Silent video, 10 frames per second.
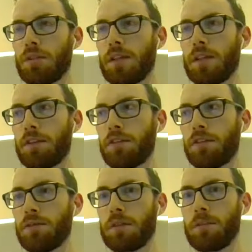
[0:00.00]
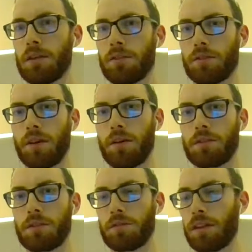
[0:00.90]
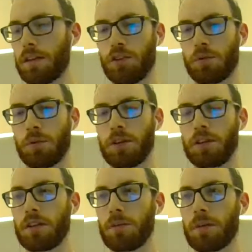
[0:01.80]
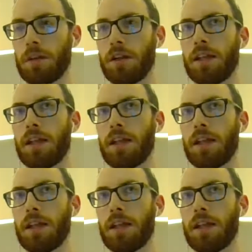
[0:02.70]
That's a Sony Microsoft like first party thing, but